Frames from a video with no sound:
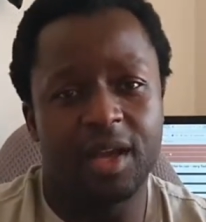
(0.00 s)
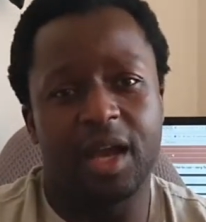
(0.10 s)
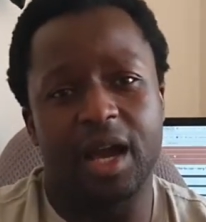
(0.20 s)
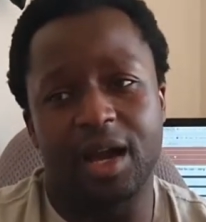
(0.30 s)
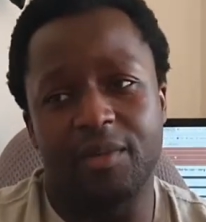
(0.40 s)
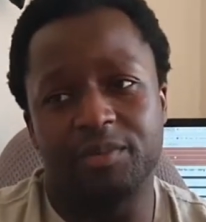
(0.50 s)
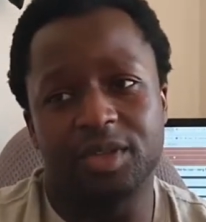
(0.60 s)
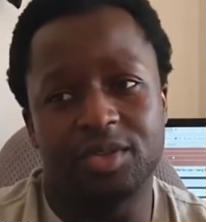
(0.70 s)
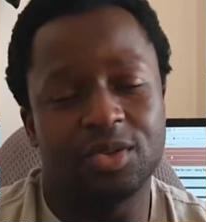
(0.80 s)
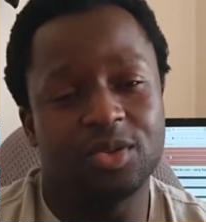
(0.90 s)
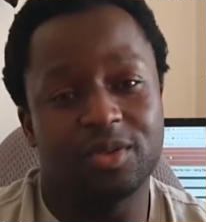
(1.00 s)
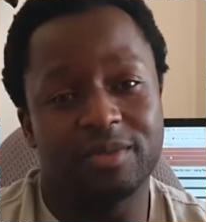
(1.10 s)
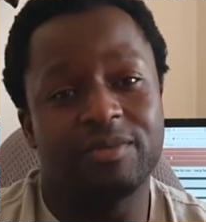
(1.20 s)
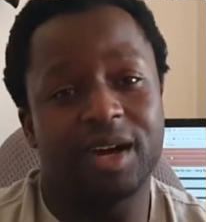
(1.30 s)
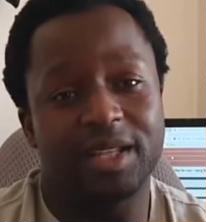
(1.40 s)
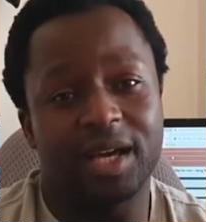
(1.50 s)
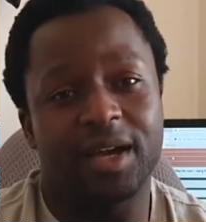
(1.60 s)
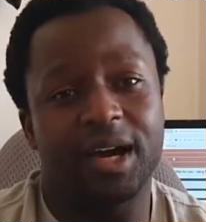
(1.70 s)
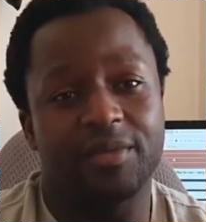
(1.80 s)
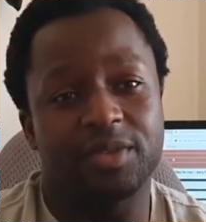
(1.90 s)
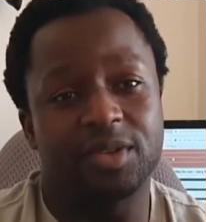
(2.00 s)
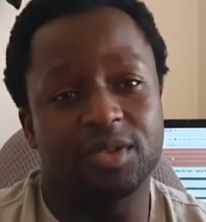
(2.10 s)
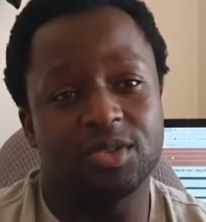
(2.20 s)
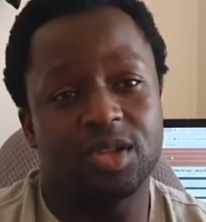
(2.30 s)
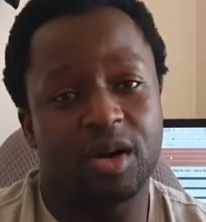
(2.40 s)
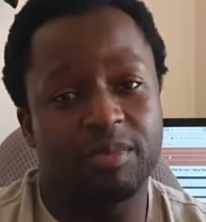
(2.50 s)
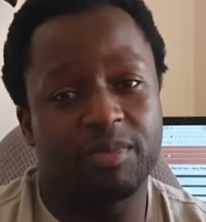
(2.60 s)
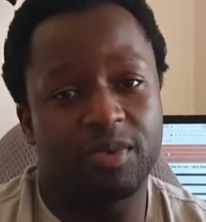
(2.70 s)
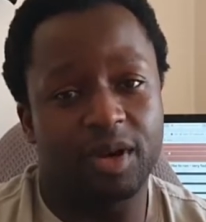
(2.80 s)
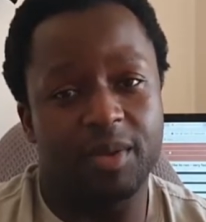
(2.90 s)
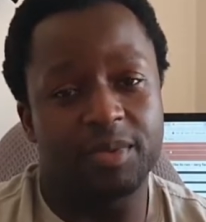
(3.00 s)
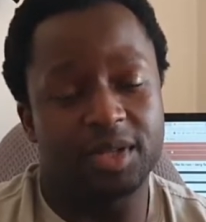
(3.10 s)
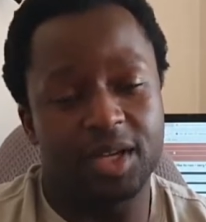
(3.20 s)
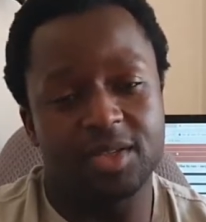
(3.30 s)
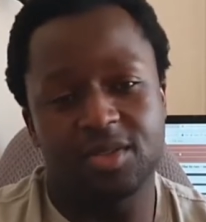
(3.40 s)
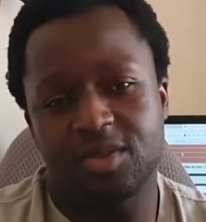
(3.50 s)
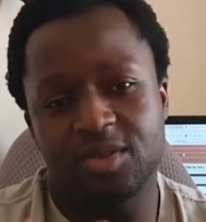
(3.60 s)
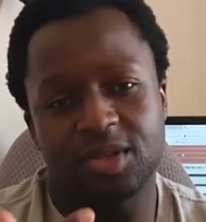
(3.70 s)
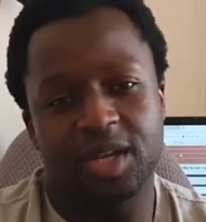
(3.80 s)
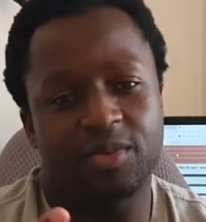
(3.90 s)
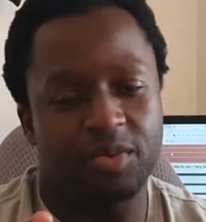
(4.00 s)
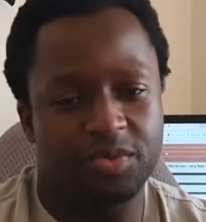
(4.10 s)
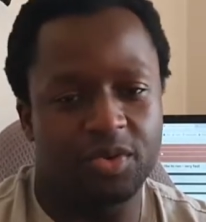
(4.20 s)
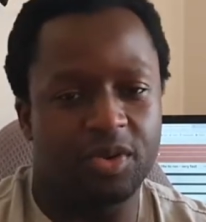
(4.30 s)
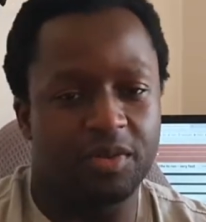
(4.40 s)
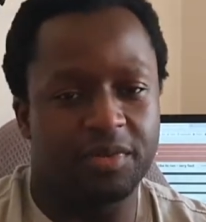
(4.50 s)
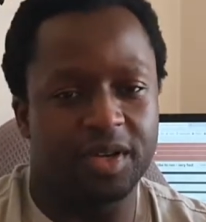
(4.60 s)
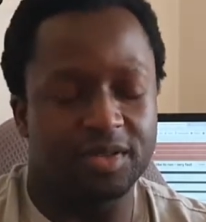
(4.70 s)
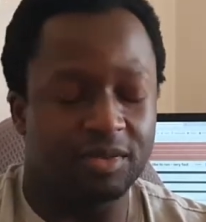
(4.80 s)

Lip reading: You do find that after you stop for a couple of days, you do get withdrawal effects.